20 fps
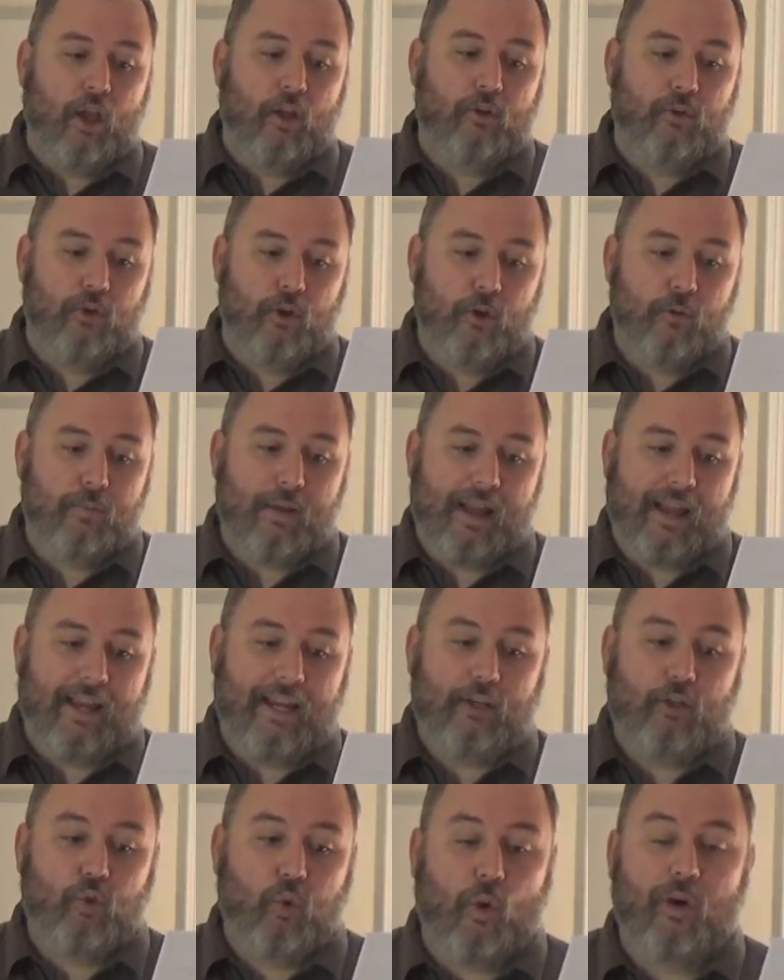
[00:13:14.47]

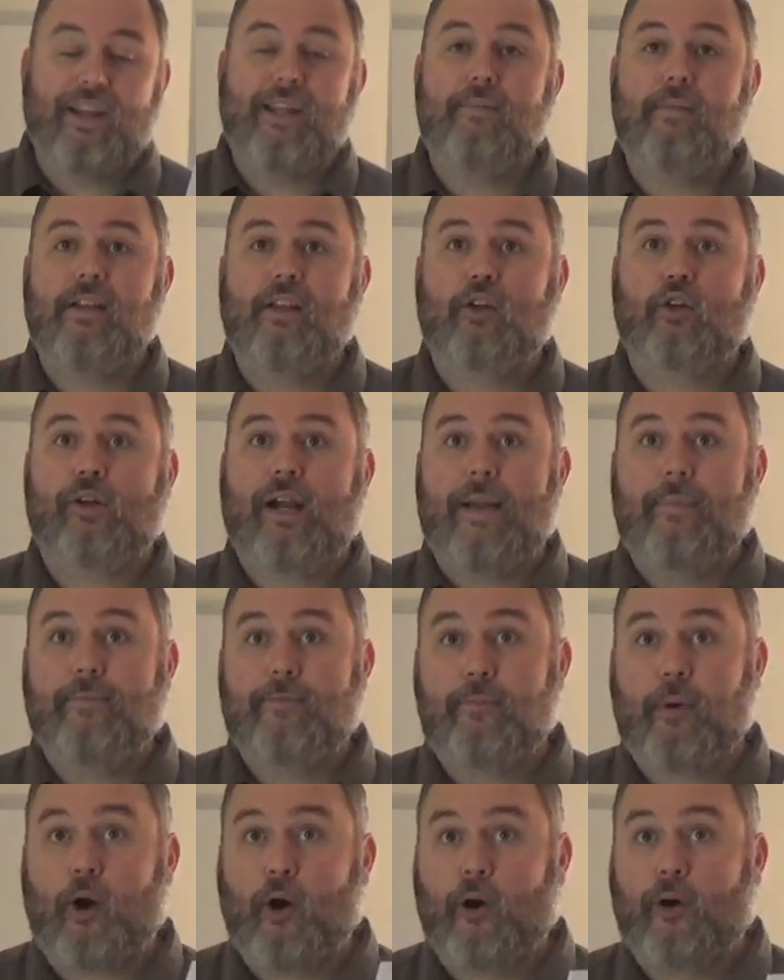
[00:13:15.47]
Nubain 20 milligrams
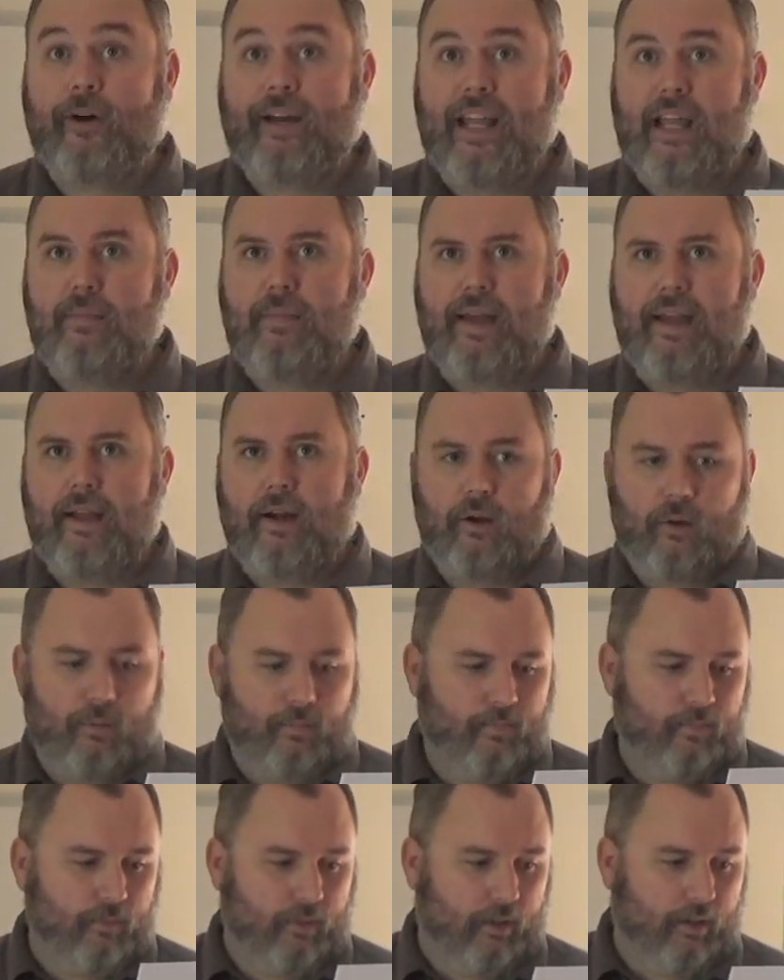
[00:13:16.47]
per ml.
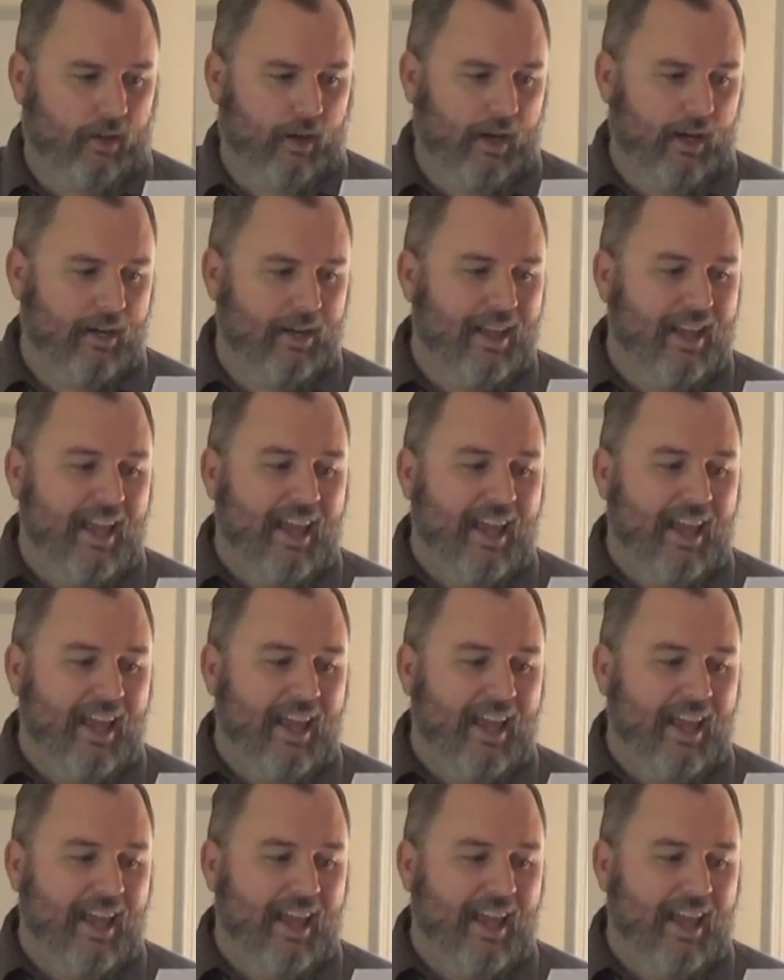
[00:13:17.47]
All right.